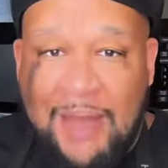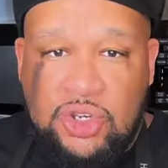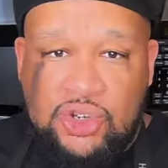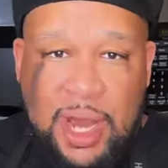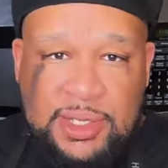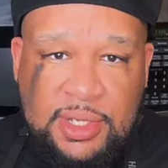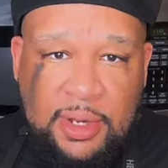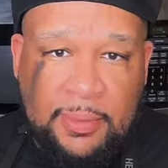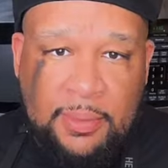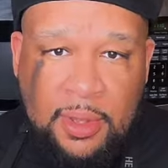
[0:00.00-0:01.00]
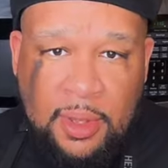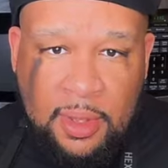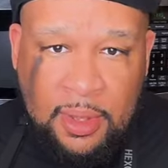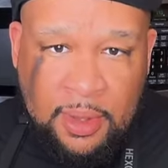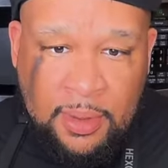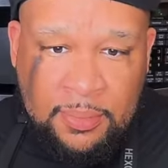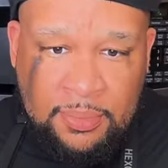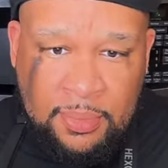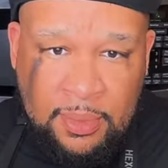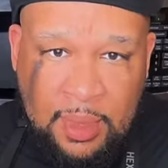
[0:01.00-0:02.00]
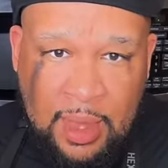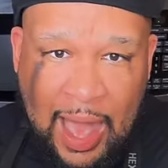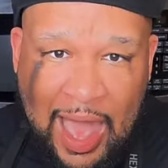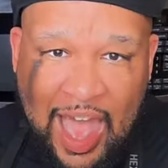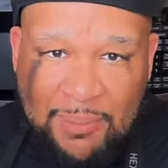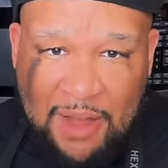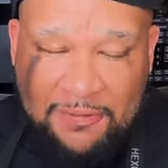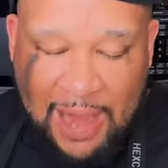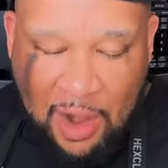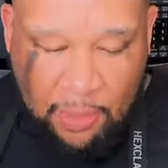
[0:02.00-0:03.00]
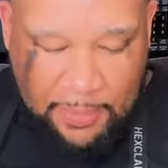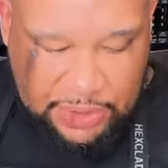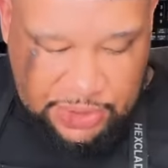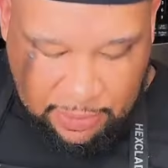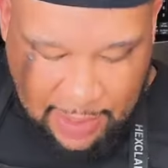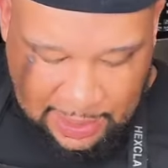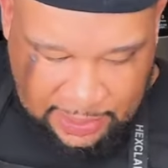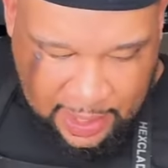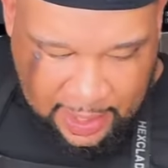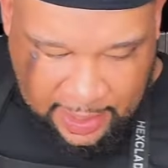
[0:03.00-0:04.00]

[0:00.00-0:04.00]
I've dredged them. I have my flour mixture right